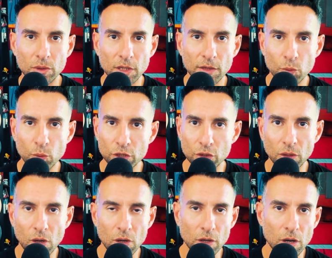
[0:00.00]
even when you're
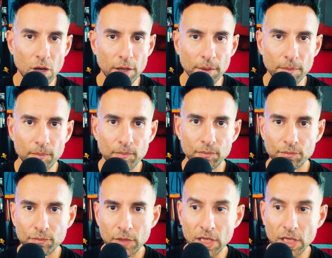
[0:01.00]
long gone,